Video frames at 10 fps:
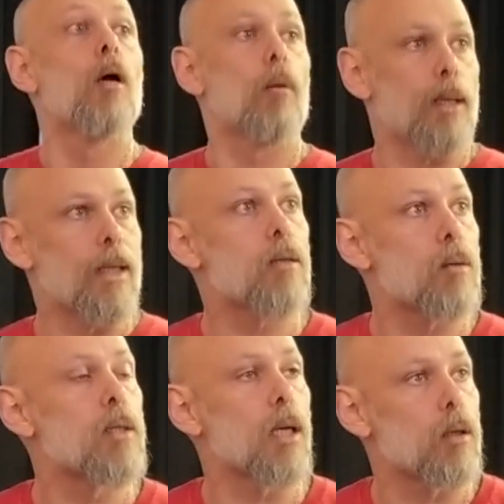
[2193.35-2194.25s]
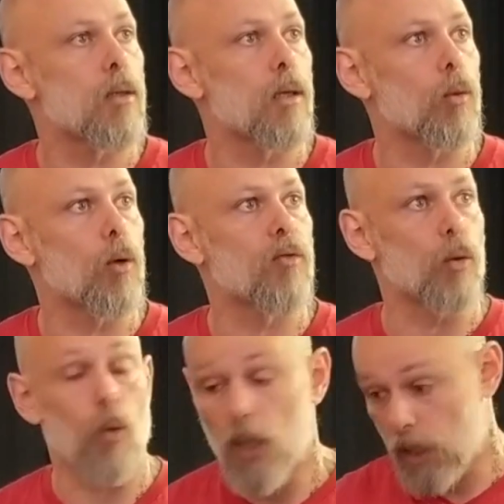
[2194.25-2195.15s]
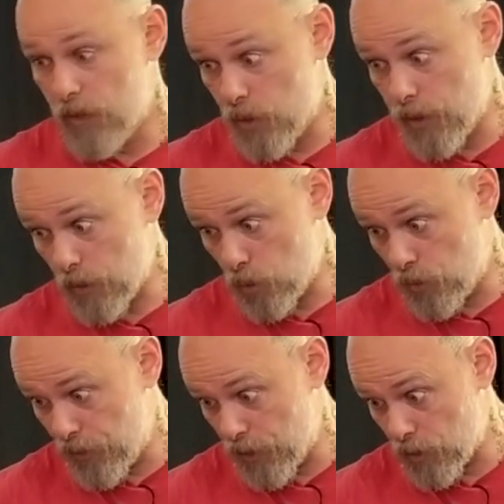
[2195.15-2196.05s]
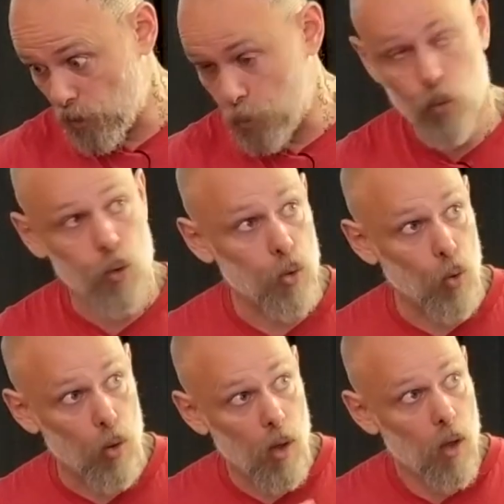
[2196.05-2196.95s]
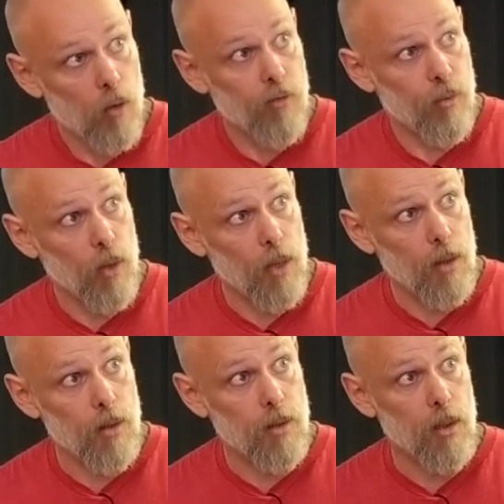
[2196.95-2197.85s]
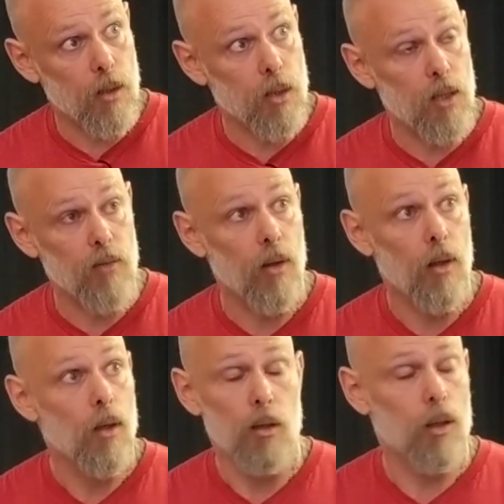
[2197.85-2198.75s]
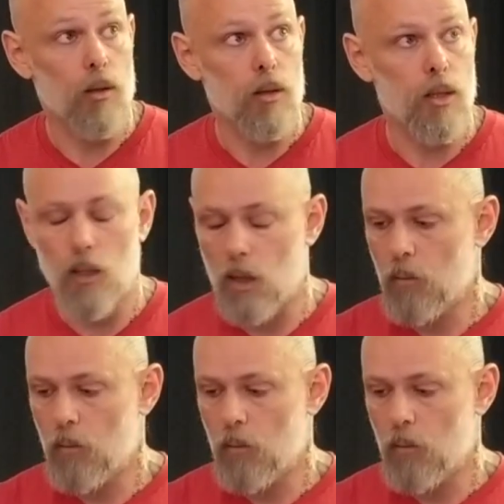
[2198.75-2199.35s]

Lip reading: Right, that's the salience network for you. If you start to fix on a point, you go full executive, you can't see.